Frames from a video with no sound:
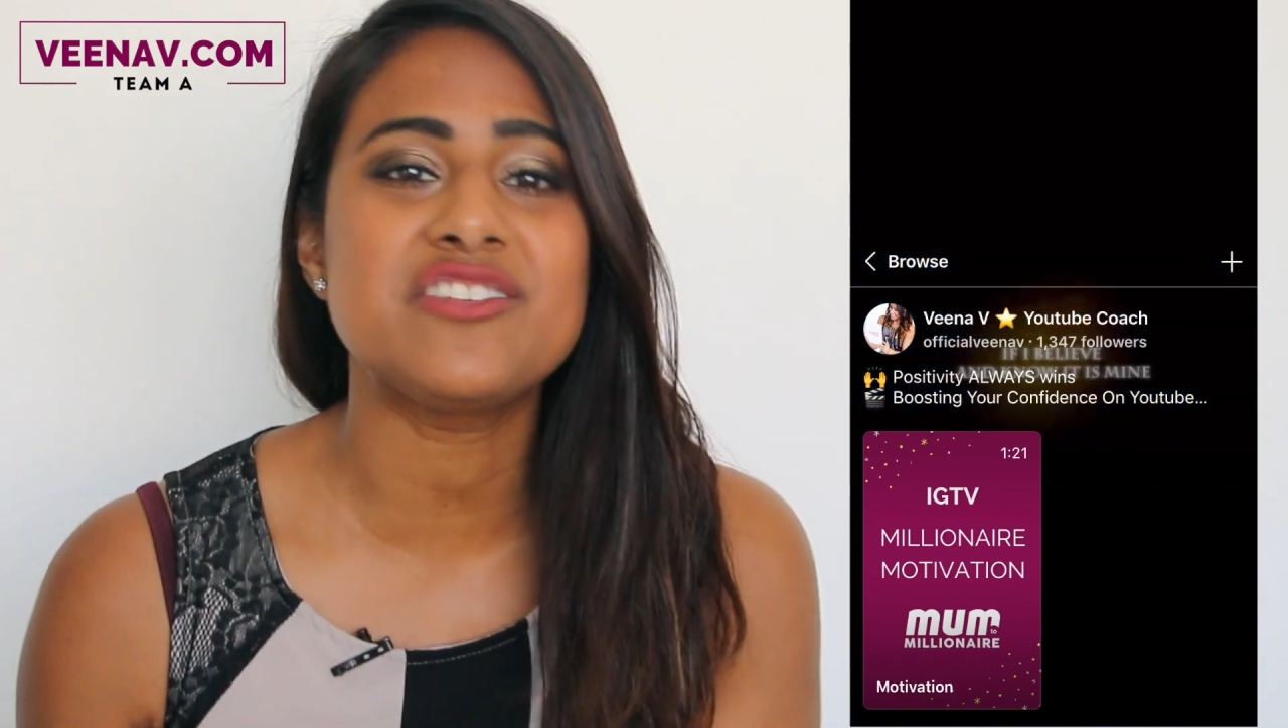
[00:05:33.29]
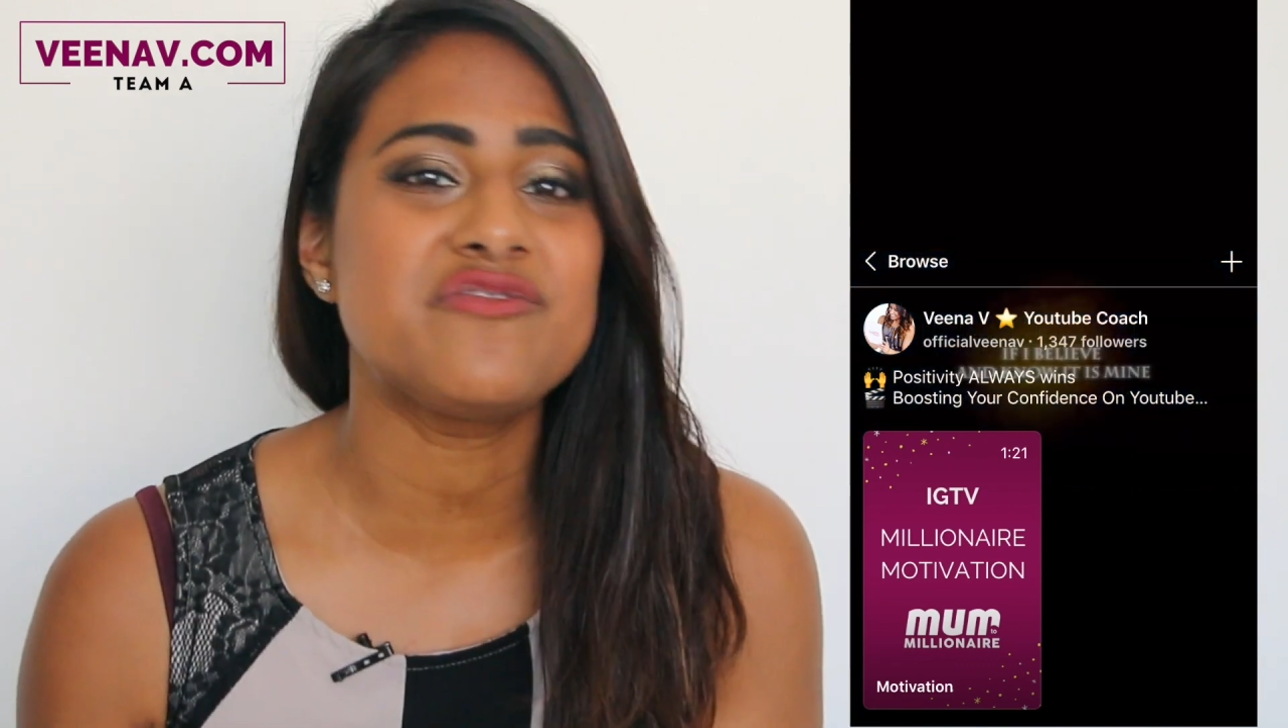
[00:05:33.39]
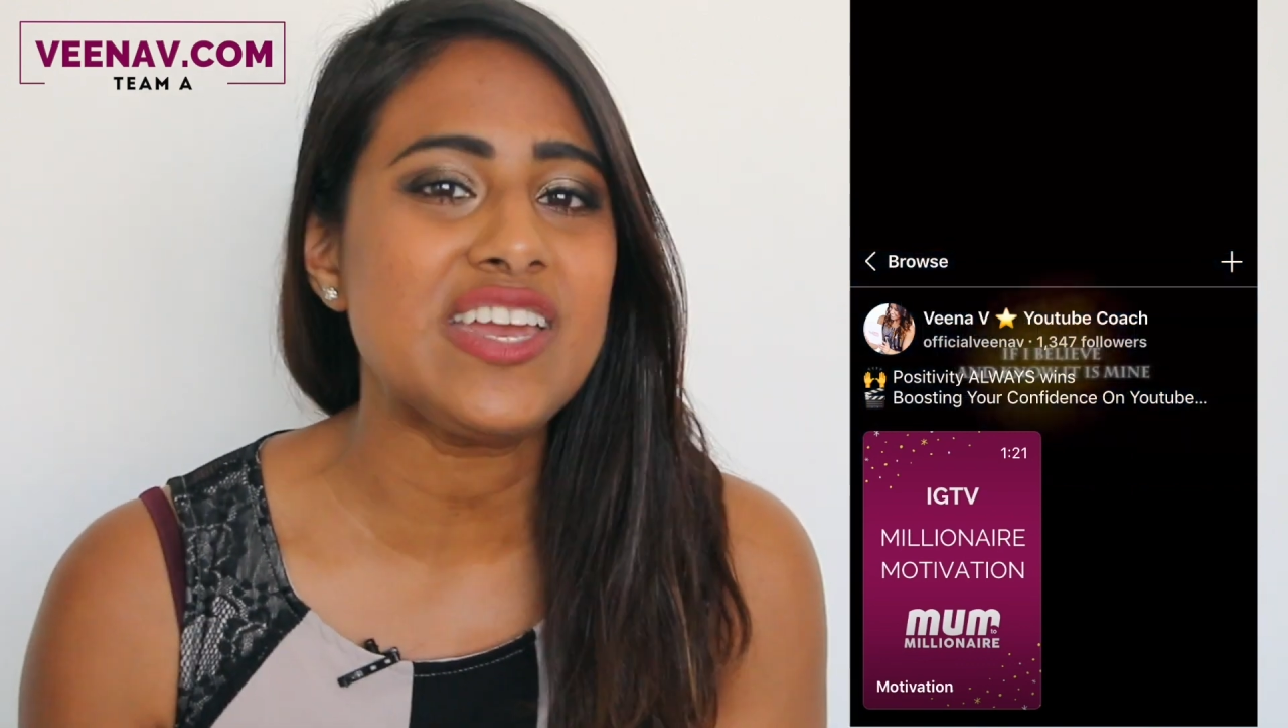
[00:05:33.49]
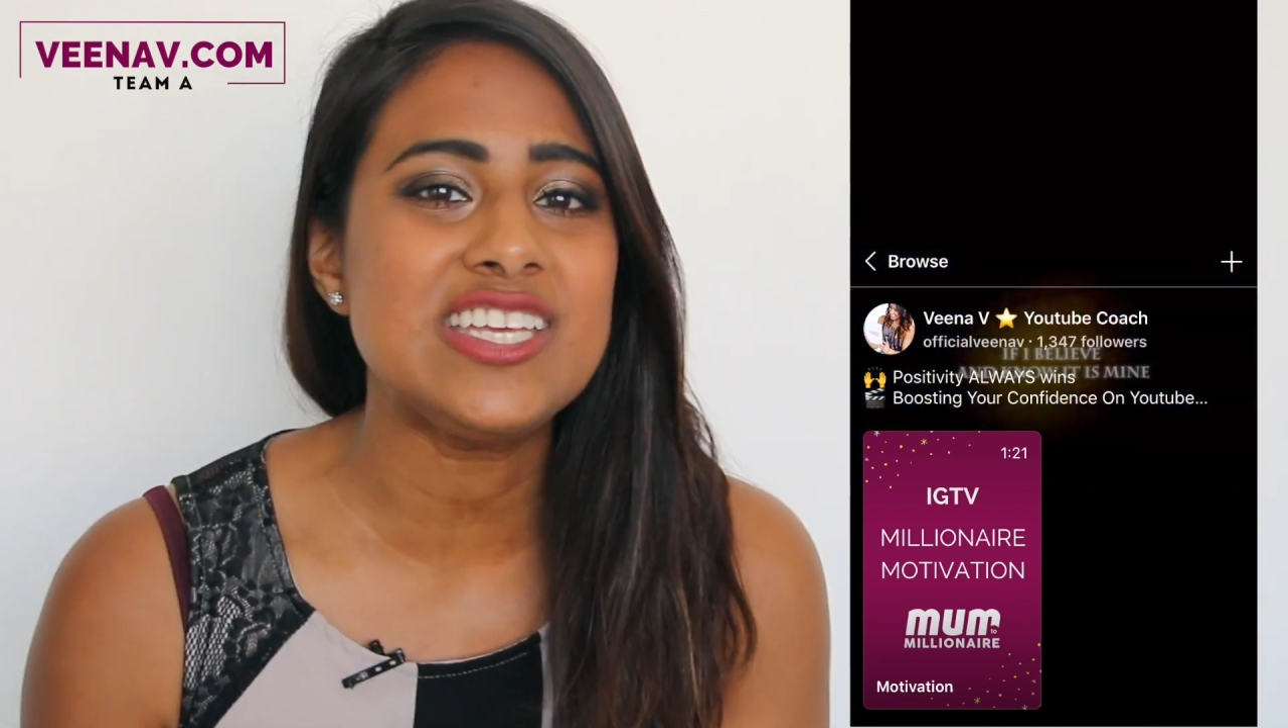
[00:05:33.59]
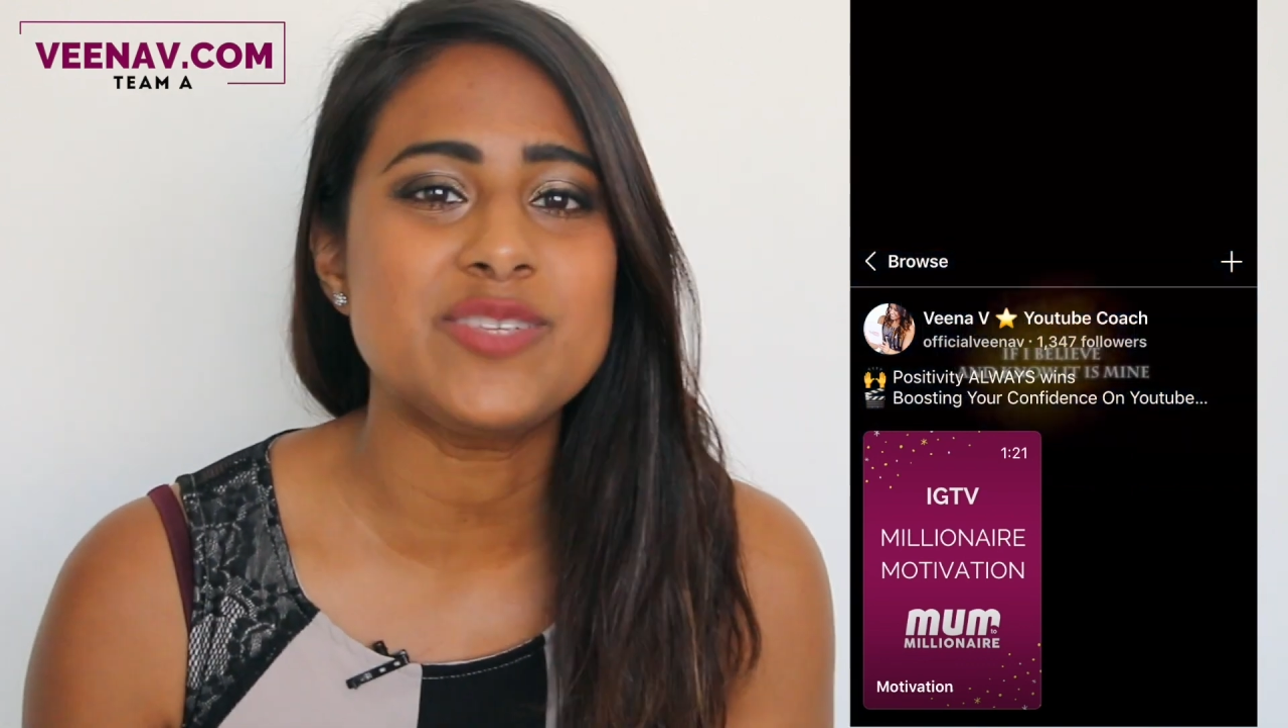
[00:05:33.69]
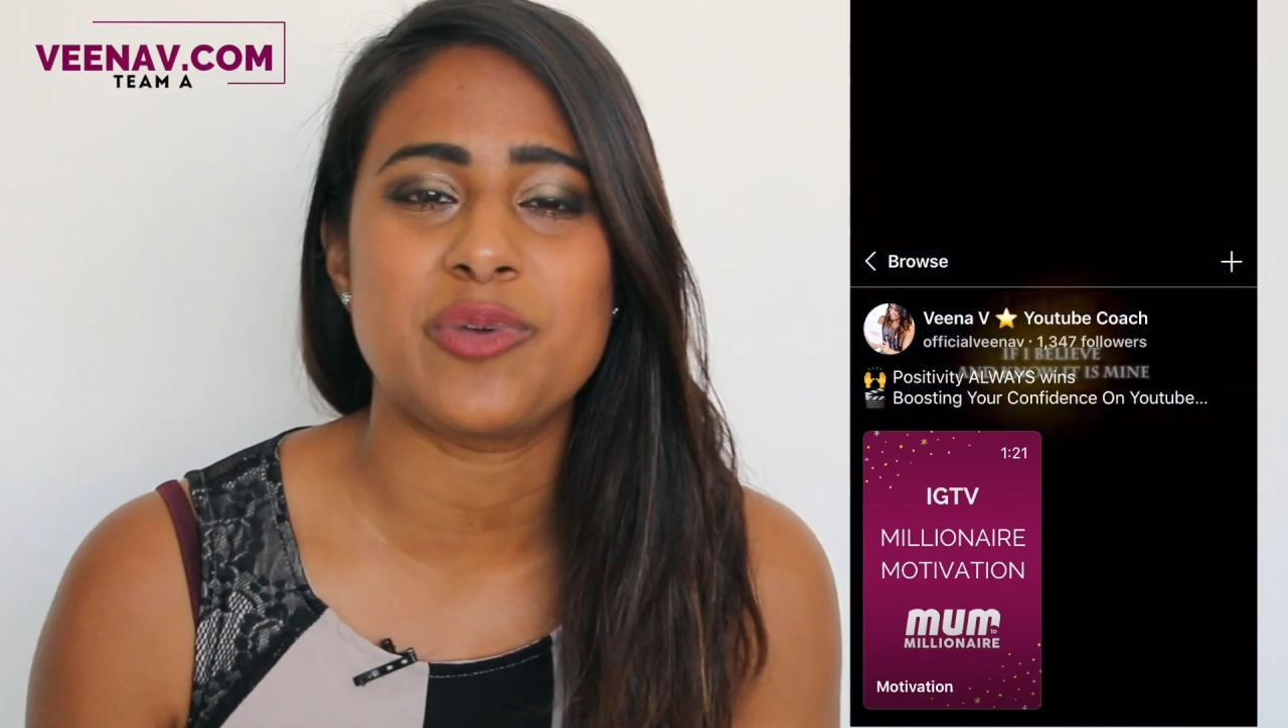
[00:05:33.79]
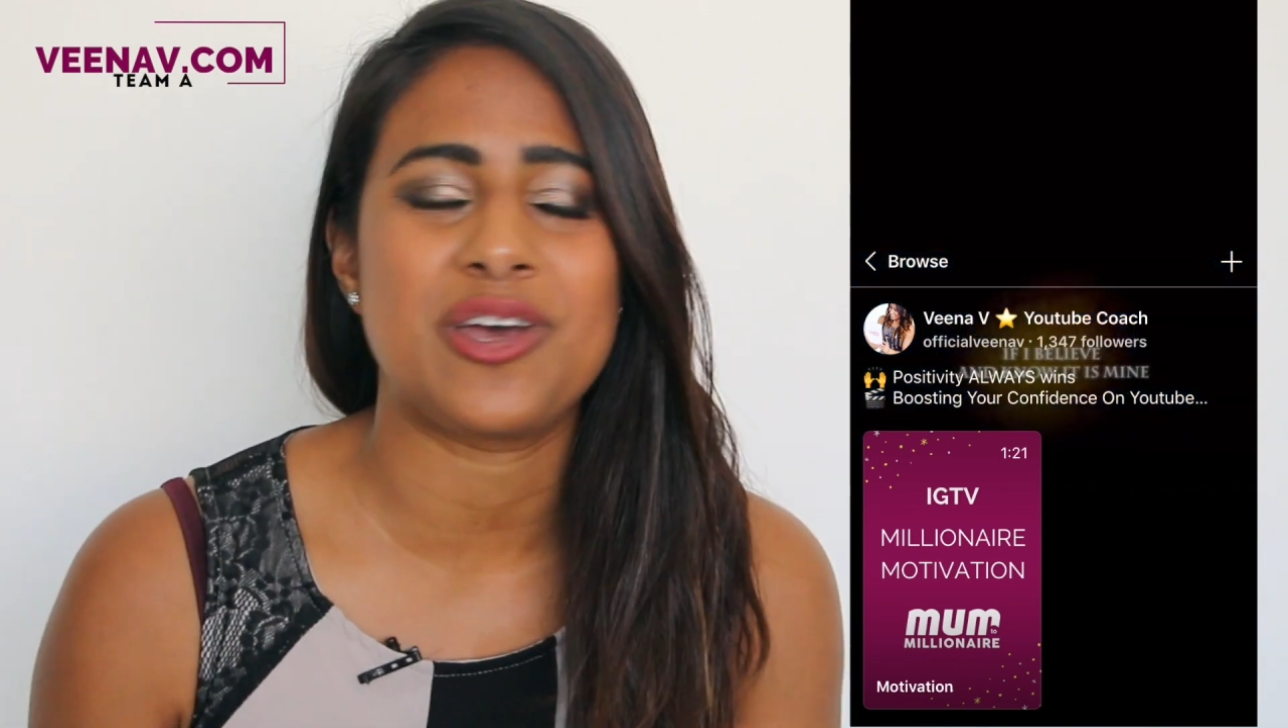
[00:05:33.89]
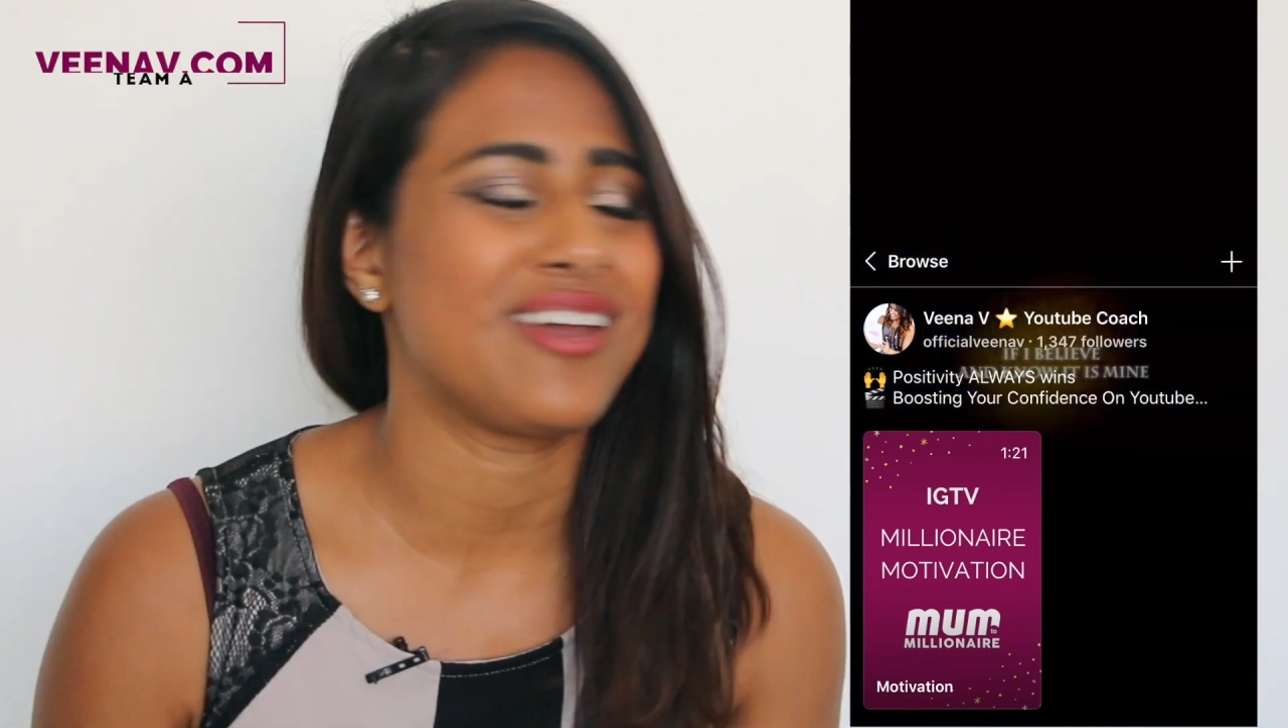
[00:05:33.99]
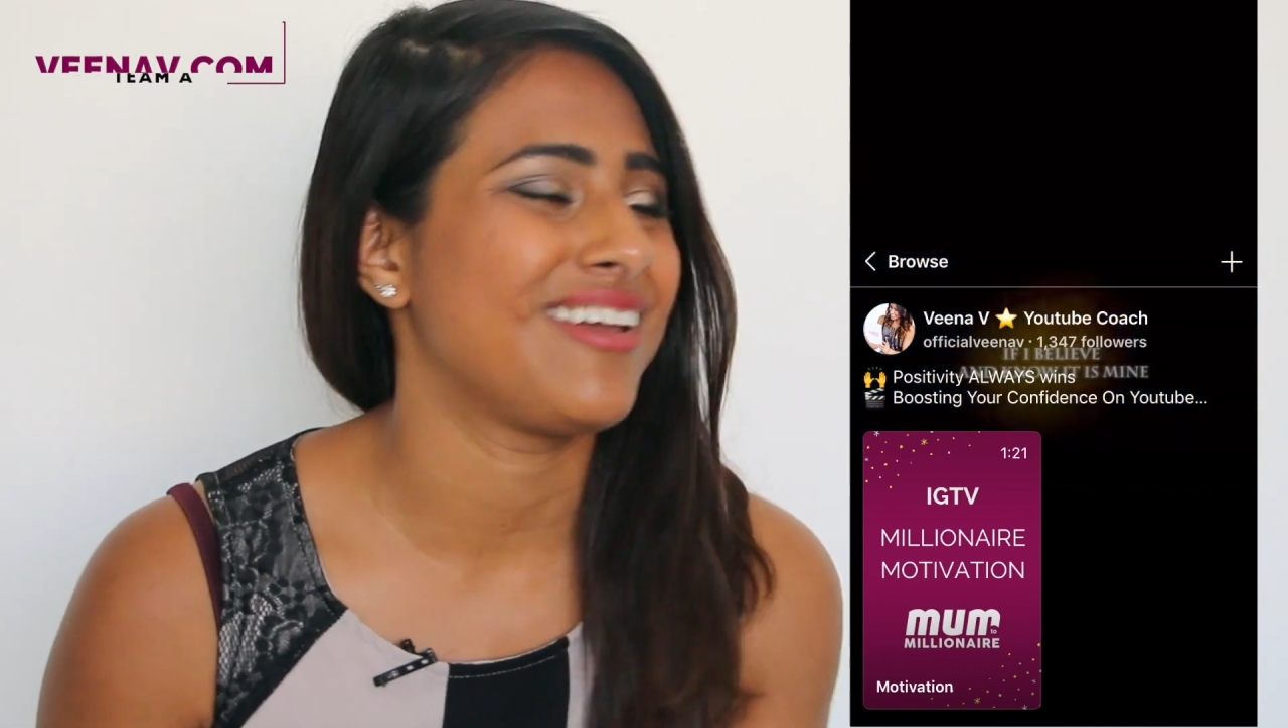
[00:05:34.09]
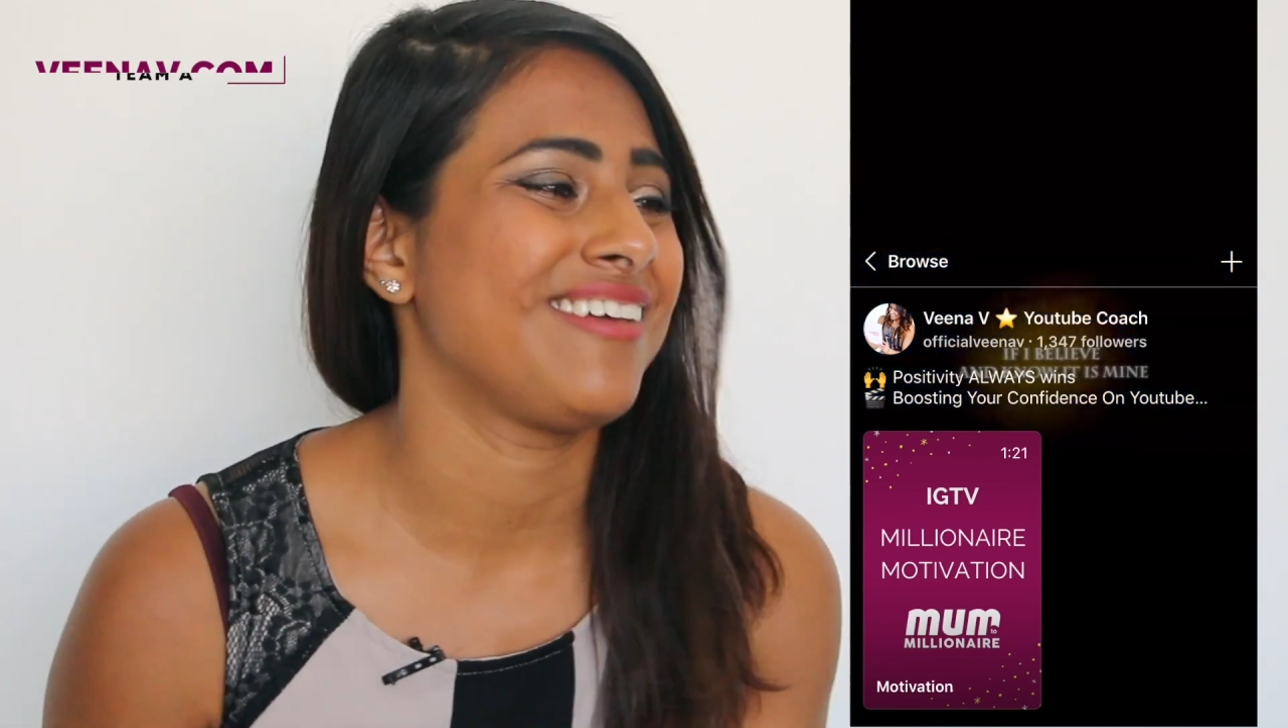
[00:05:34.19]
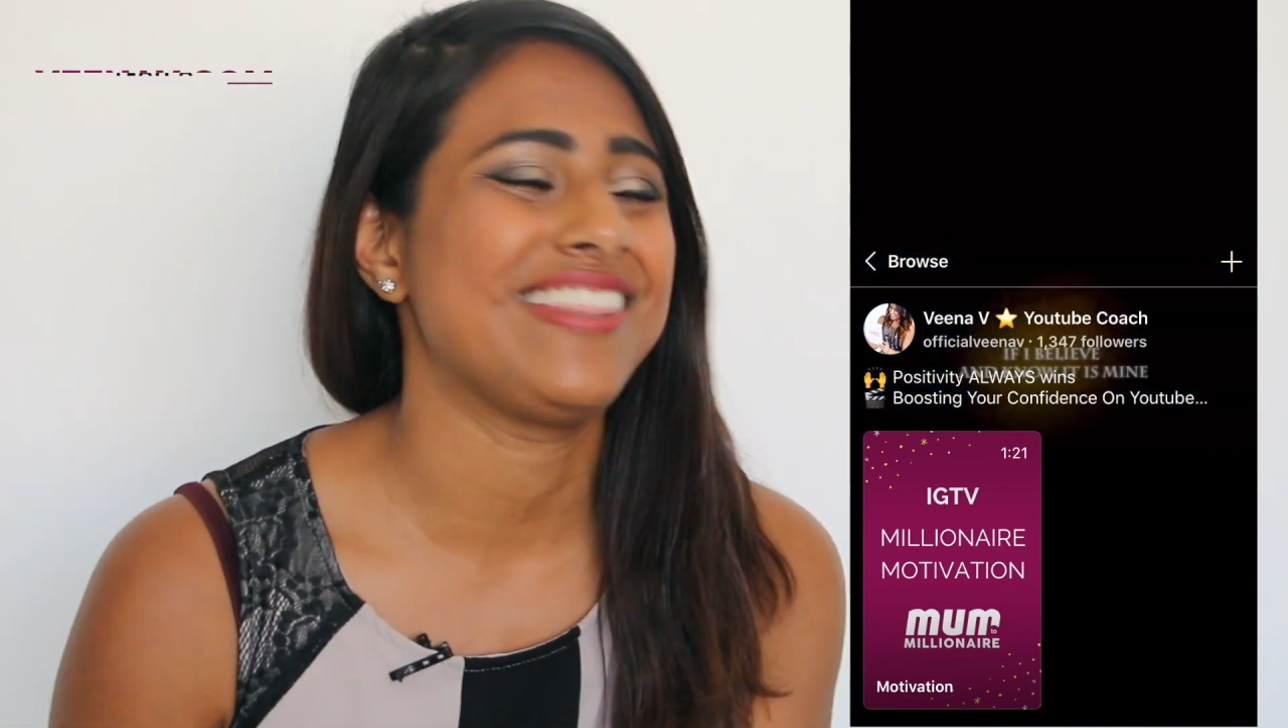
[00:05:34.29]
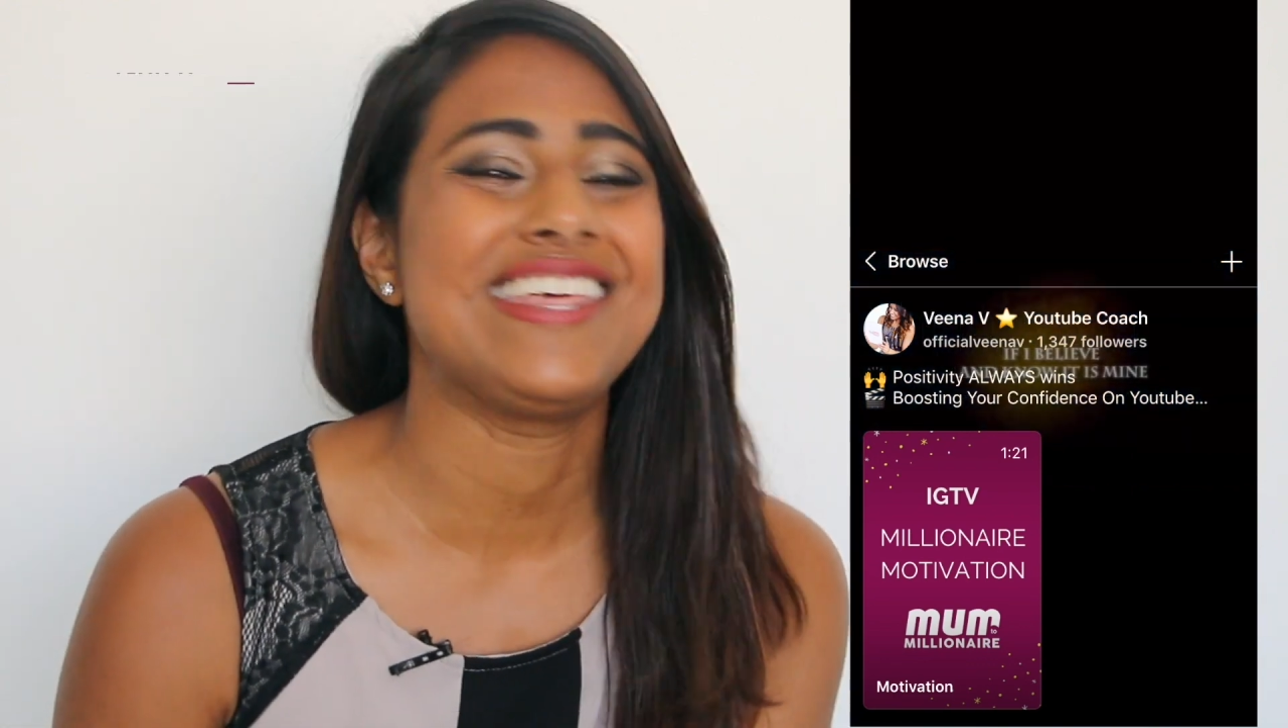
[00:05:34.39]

to Facebook.